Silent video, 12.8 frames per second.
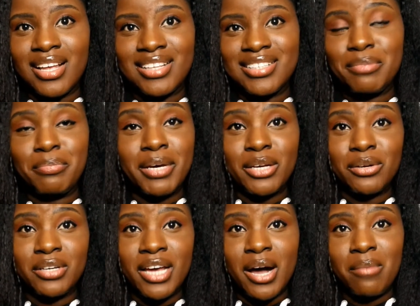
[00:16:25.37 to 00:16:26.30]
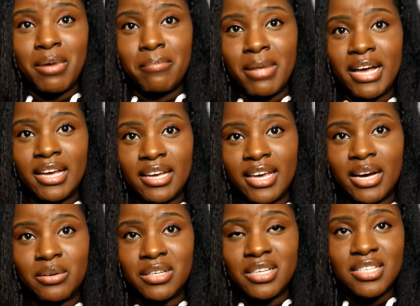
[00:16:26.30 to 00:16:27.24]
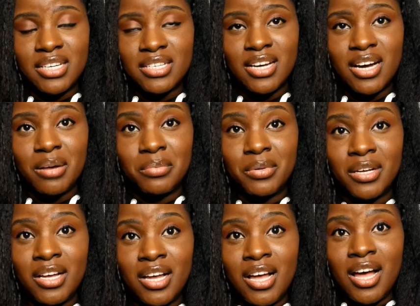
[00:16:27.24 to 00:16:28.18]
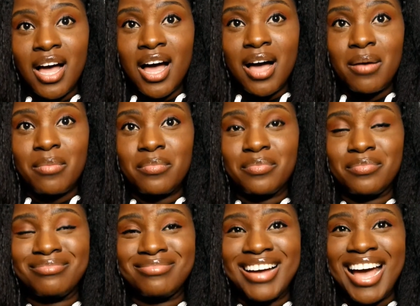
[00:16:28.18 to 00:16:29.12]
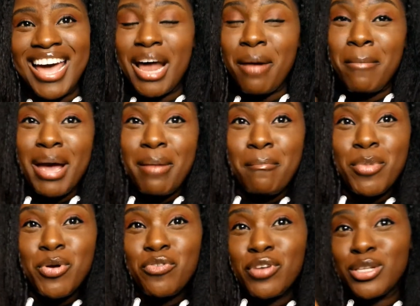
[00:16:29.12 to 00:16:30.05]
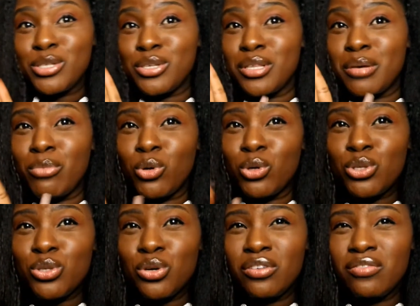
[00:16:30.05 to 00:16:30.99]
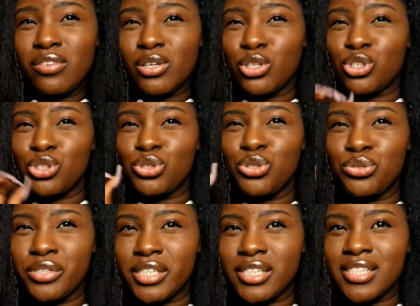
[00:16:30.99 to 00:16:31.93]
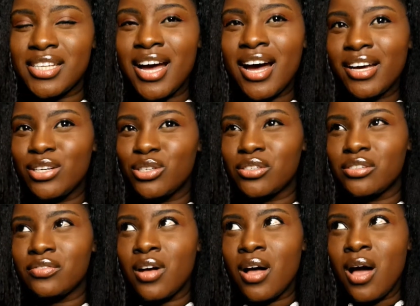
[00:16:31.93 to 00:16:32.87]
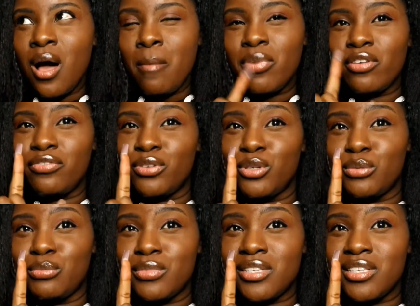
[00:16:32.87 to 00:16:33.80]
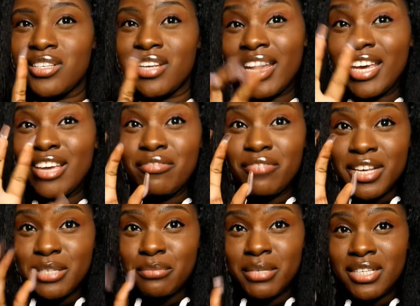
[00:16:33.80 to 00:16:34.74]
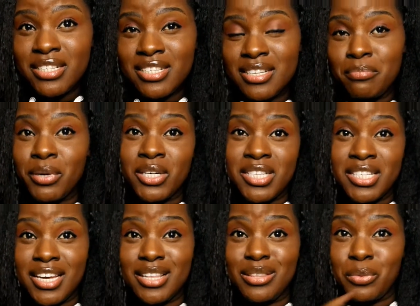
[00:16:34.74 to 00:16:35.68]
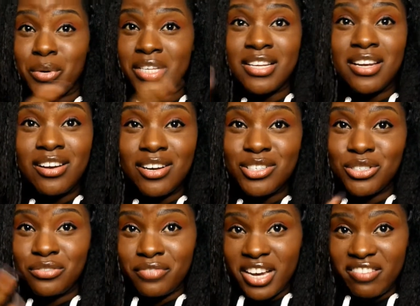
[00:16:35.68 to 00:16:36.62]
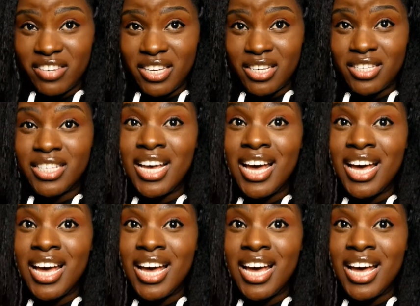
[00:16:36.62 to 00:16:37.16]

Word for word: depending on how my bank account is set up. Um, and I might move into the more sort of luxurious kind of perfumes, like investments per se, the ones that last you five years.